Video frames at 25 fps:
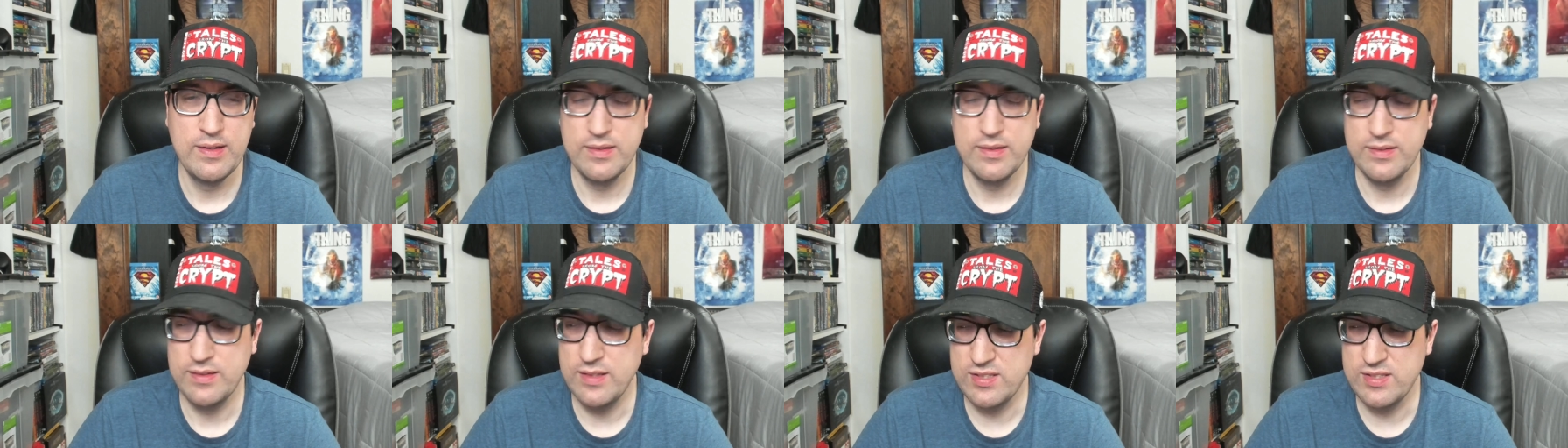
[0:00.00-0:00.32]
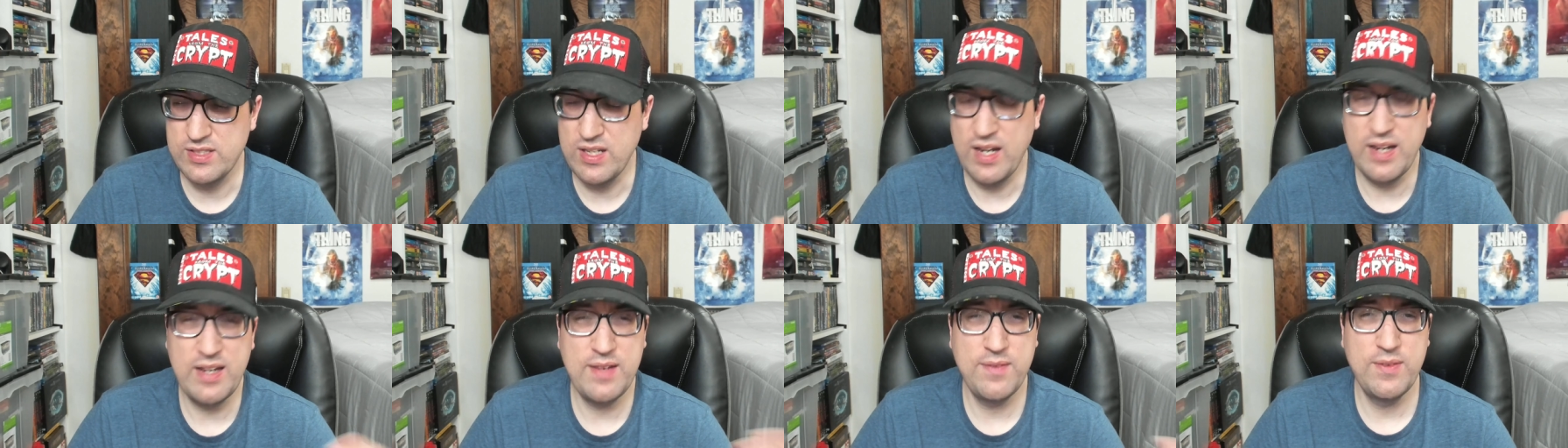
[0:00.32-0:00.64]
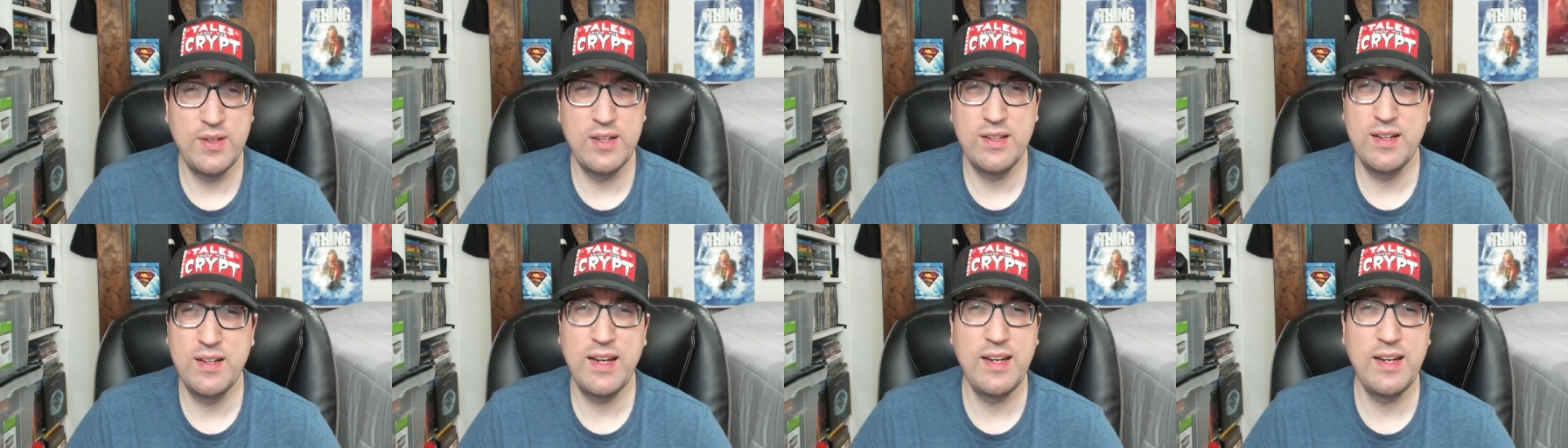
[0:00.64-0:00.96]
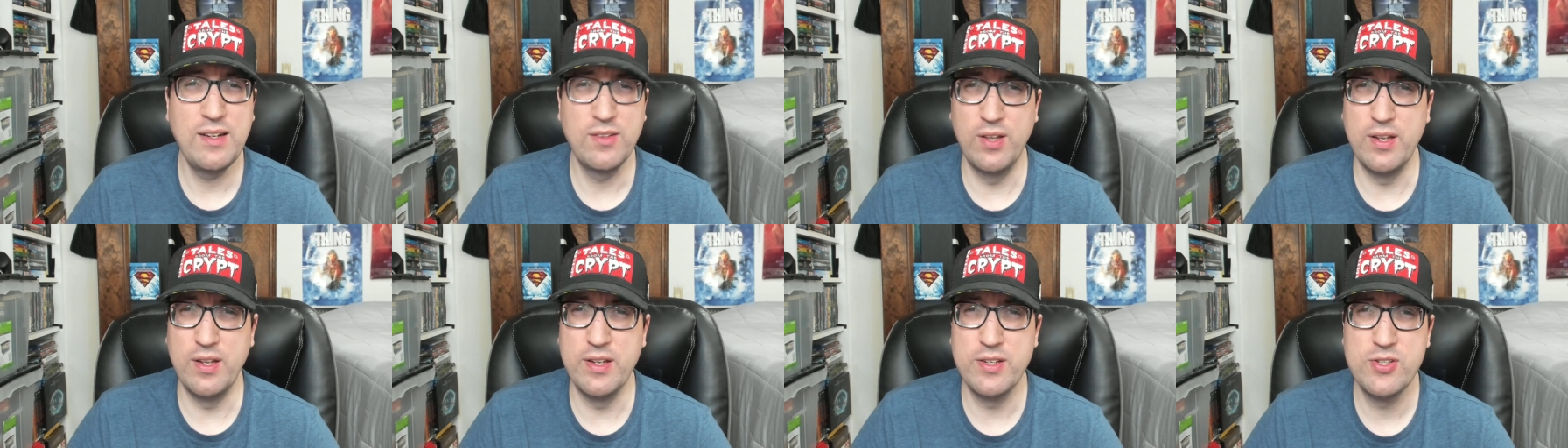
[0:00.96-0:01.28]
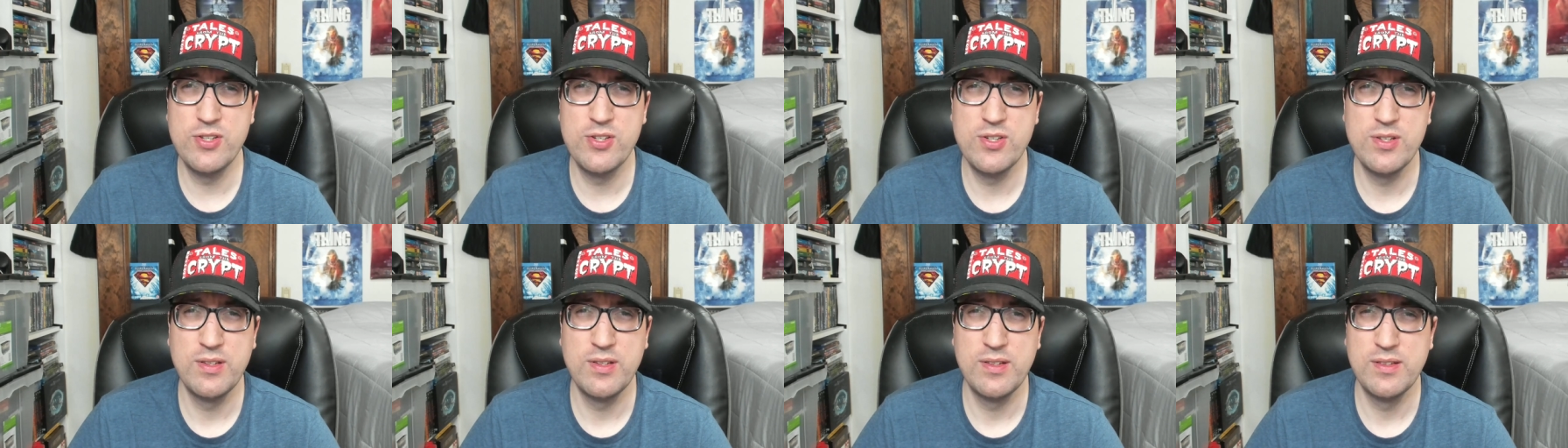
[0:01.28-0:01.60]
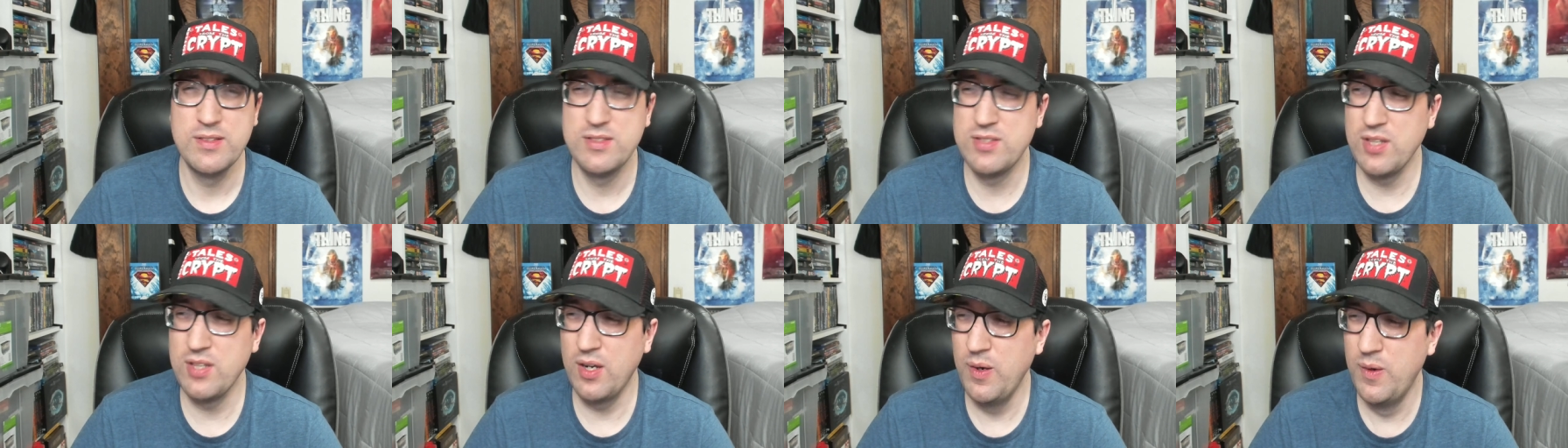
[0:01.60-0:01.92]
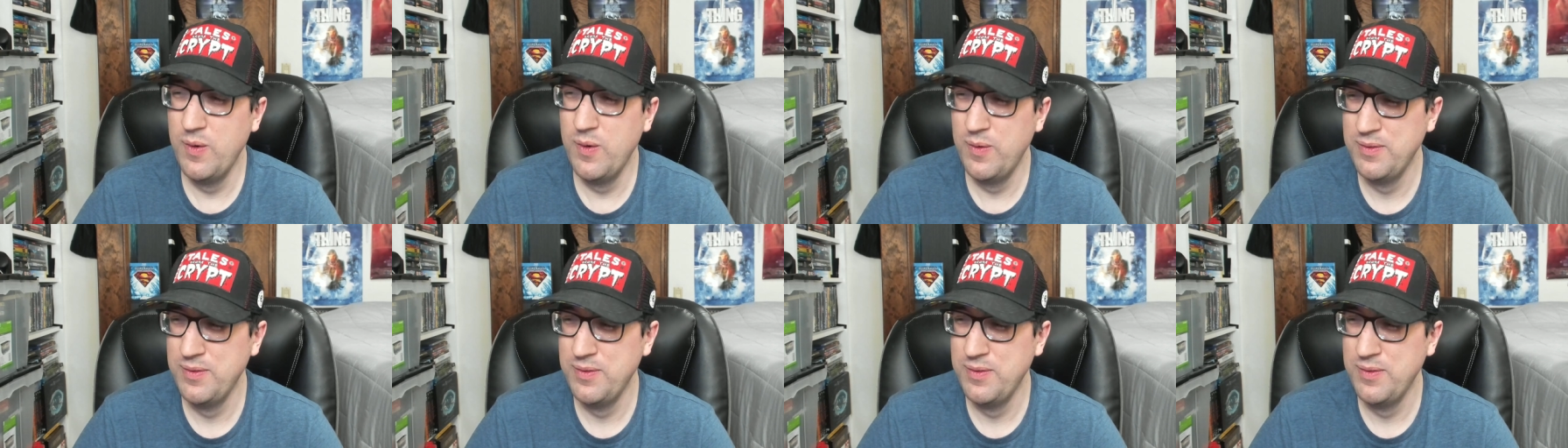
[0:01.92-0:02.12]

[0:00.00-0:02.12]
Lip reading: that's not even in English. So